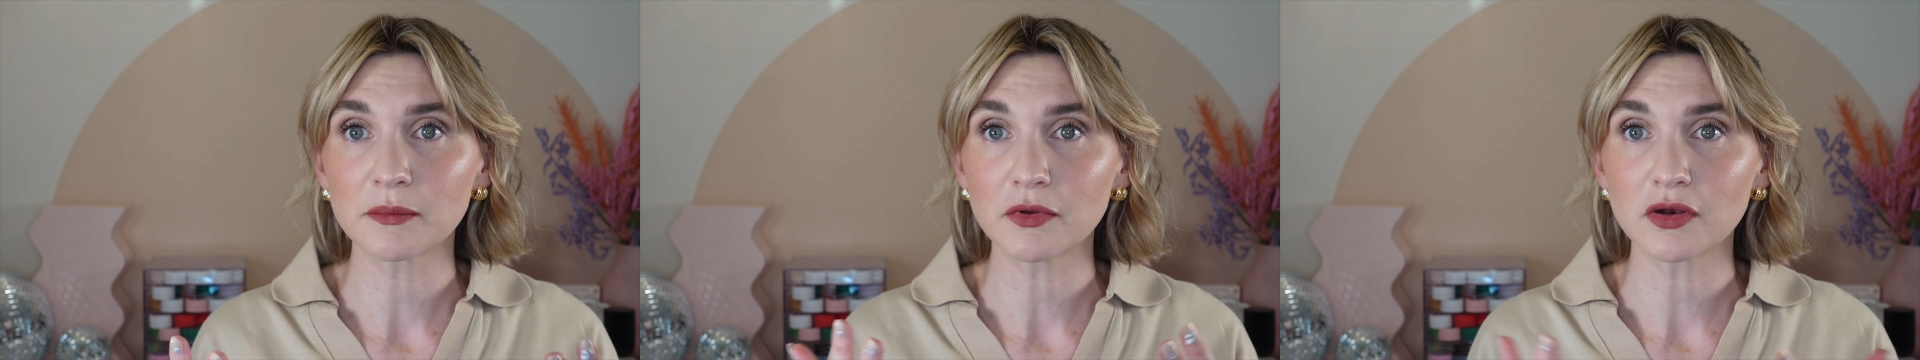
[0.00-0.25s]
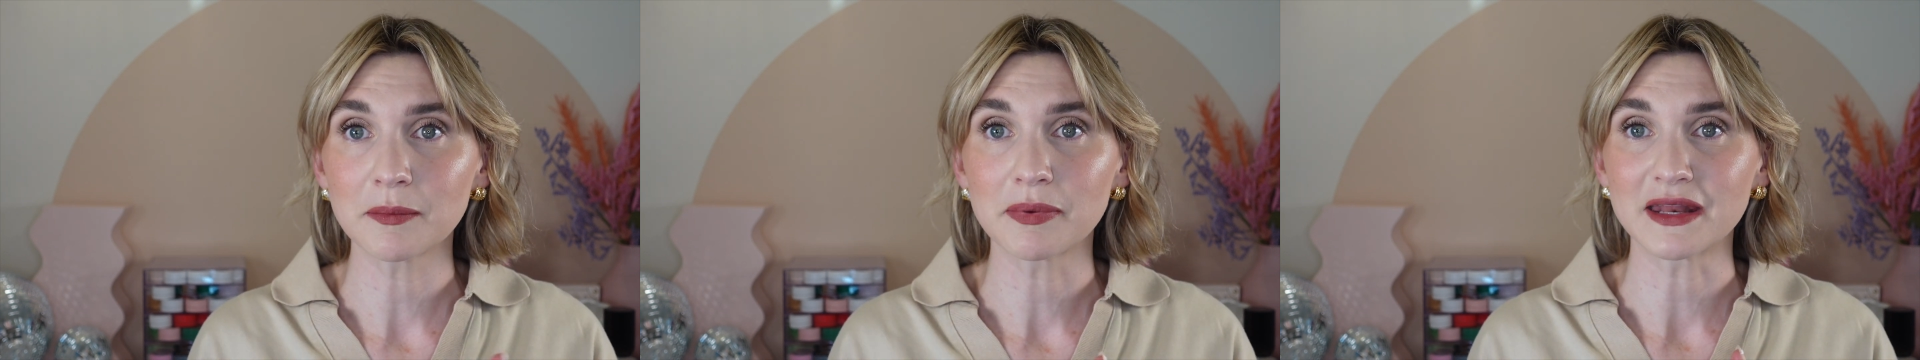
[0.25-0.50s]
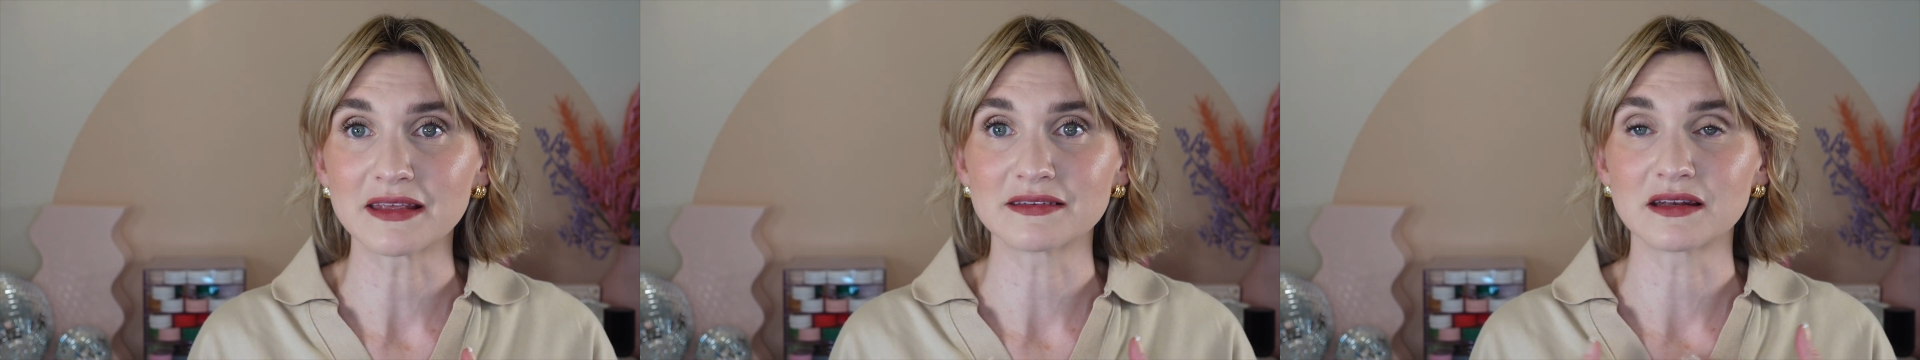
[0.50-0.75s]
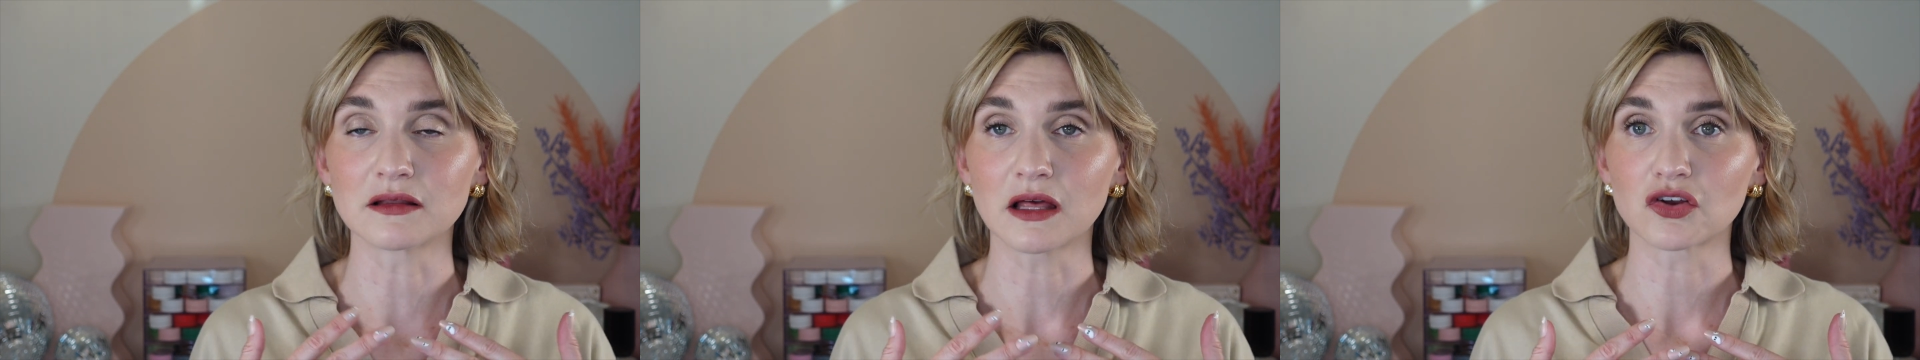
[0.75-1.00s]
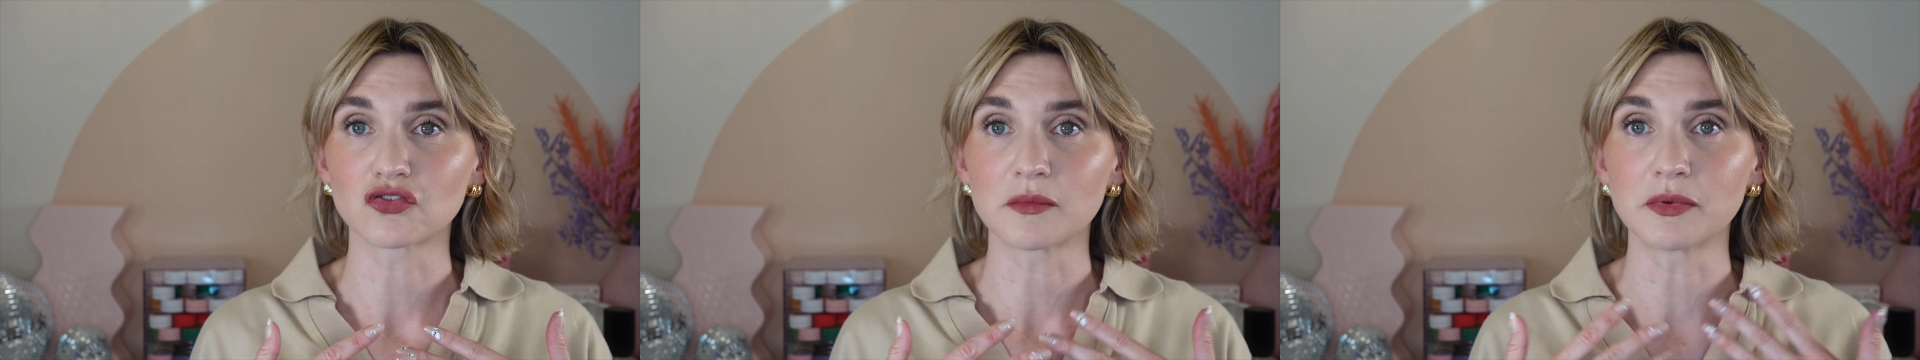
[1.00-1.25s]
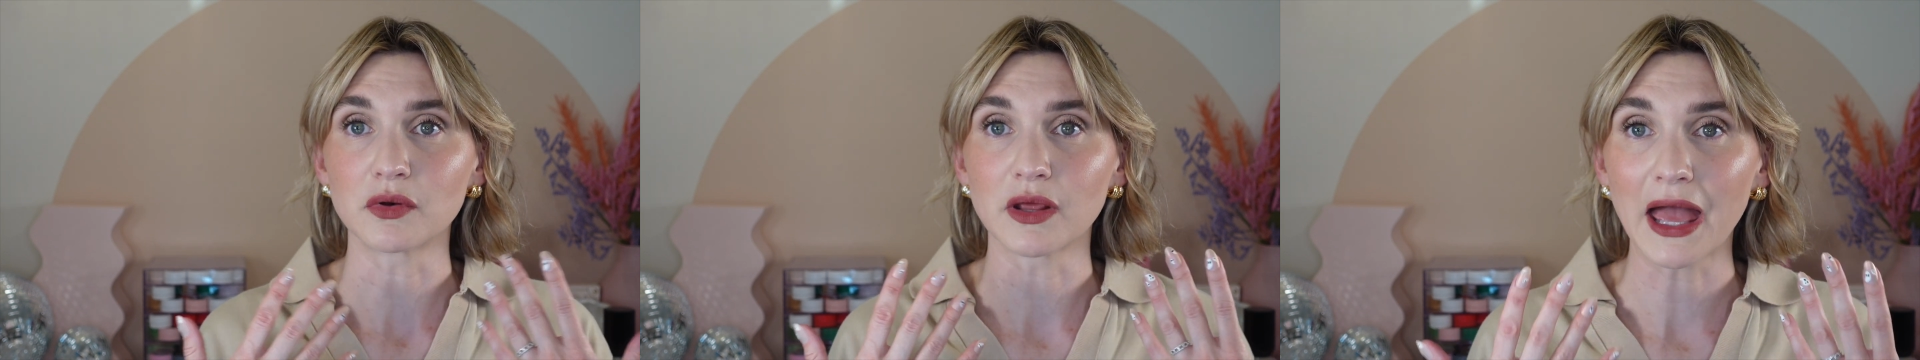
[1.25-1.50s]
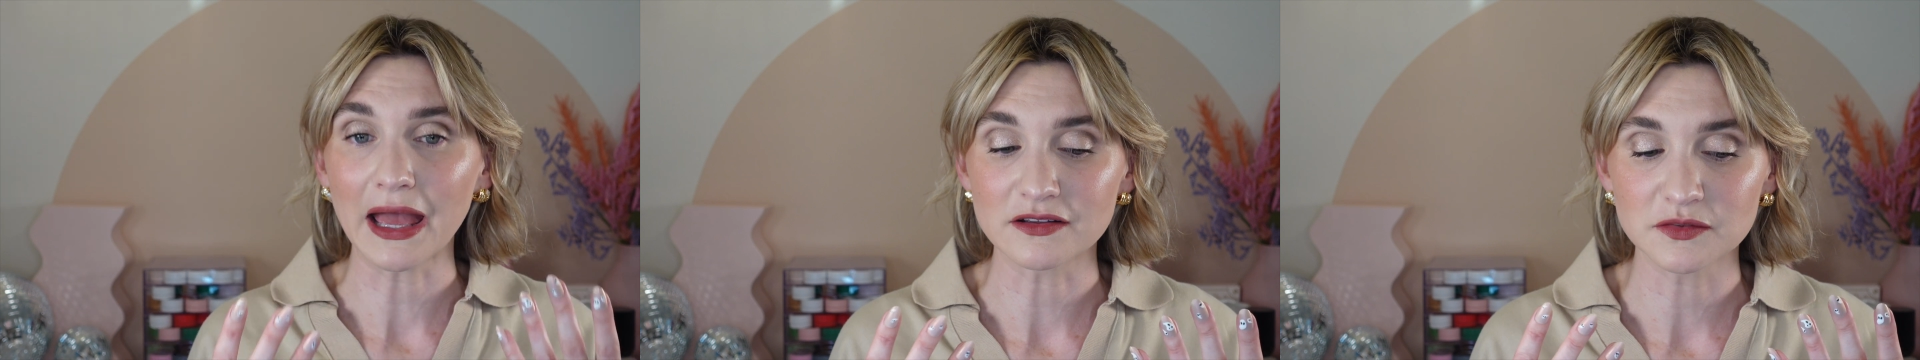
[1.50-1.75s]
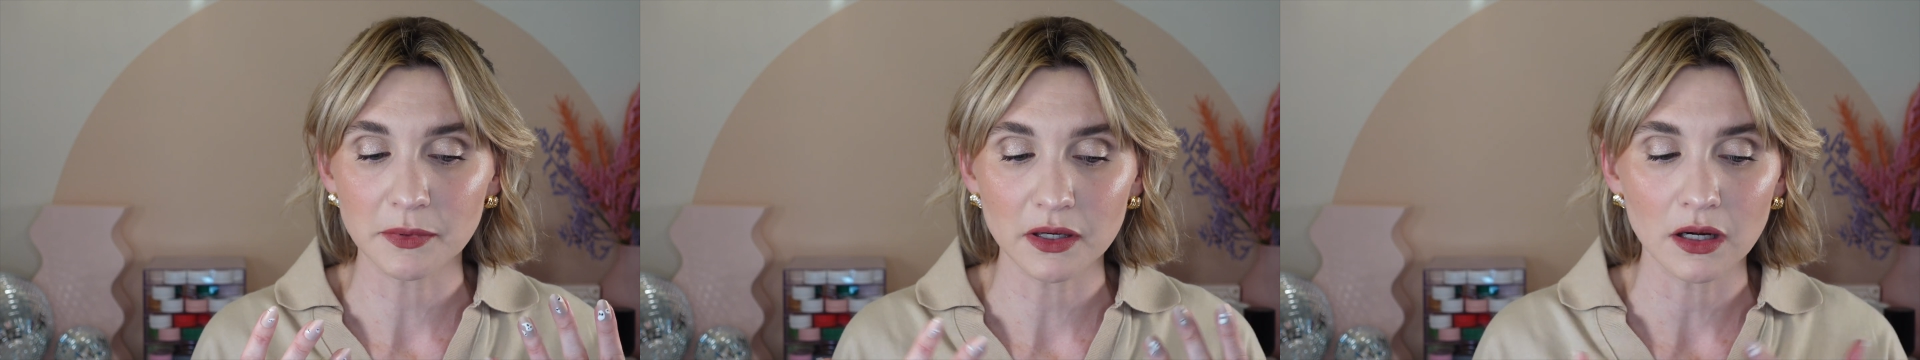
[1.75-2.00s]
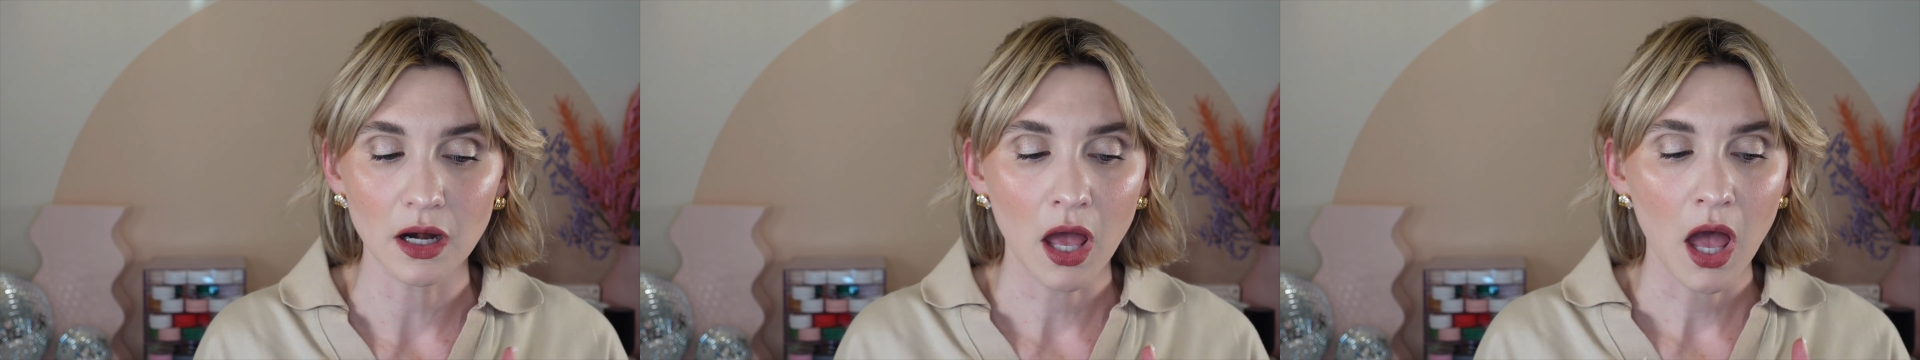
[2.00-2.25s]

beauty but isn't a luxury beauty expert,